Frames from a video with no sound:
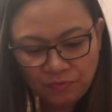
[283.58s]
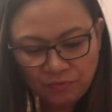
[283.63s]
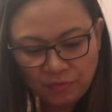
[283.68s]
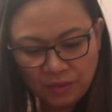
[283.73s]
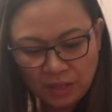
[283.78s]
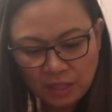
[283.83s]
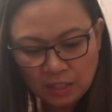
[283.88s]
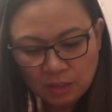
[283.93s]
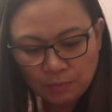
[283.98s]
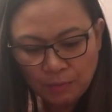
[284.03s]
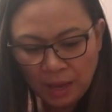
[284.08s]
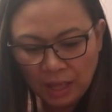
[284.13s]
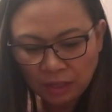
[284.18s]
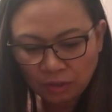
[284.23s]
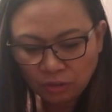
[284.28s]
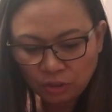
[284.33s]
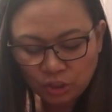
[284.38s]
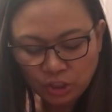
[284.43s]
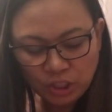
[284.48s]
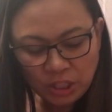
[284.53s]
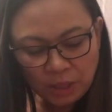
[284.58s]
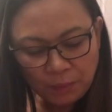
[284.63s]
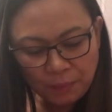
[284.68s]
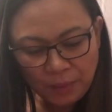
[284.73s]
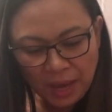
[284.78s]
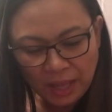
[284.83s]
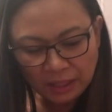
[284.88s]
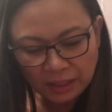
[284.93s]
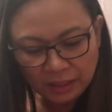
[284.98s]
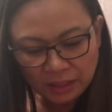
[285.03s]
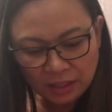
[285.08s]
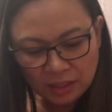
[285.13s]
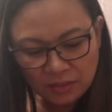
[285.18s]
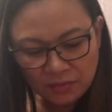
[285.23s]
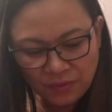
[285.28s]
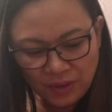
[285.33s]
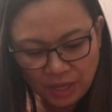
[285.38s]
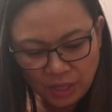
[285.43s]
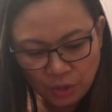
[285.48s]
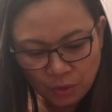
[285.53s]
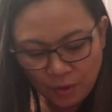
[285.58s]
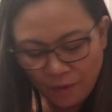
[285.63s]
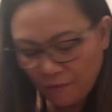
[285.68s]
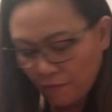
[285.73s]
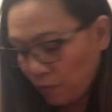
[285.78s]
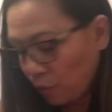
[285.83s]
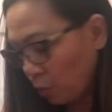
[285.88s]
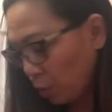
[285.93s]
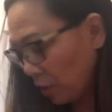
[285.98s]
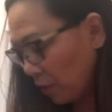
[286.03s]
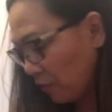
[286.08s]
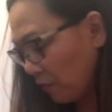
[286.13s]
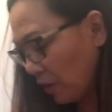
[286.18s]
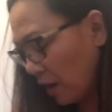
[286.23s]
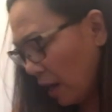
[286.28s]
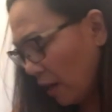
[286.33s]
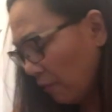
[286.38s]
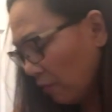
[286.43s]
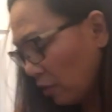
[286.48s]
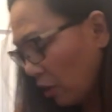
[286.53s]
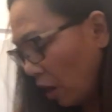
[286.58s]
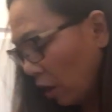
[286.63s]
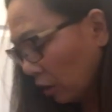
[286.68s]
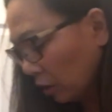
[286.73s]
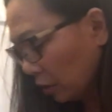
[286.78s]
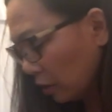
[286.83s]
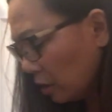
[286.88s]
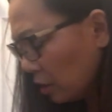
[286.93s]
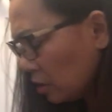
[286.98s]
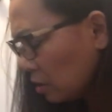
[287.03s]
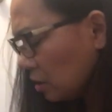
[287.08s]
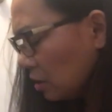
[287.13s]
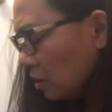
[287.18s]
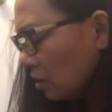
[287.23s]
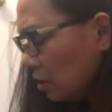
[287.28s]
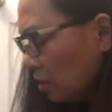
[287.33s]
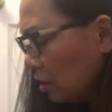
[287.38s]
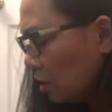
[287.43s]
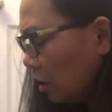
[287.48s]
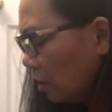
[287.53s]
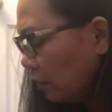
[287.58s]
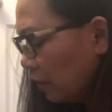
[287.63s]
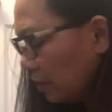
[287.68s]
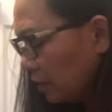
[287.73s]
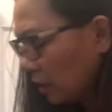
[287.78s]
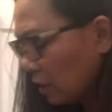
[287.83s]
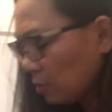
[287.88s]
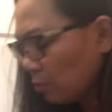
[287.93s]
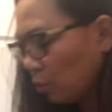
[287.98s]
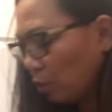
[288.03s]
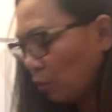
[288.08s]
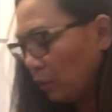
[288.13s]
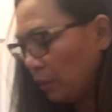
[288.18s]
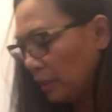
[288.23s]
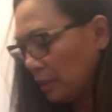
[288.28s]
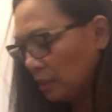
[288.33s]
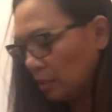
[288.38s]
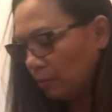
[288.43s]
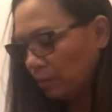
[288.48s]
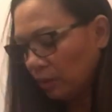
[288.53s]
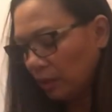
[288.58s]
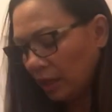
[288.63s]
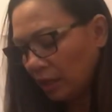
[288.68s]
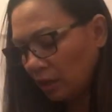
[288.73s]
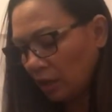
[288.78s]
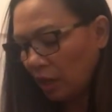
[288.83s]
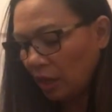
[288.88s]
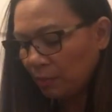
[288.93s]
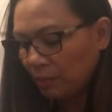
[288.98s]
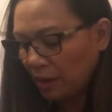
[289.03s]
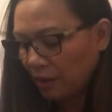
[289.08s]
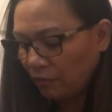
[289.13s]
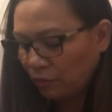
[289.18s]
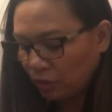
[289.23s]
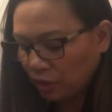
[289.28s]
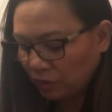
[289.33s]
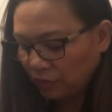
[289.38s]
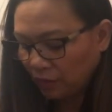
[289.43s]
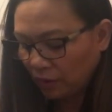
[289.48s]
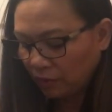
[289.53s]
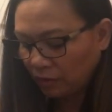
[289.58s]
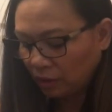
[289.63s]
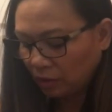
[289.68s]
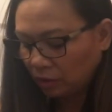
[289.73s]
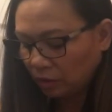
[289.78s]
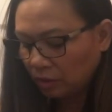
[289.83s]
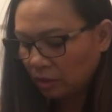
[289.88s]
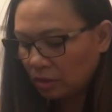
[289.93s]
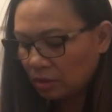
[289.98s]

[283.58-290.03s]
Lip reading: Face Palette or Cheek Palette, it's a value of $45. All right, that's more reasonable. I'd pay $45. All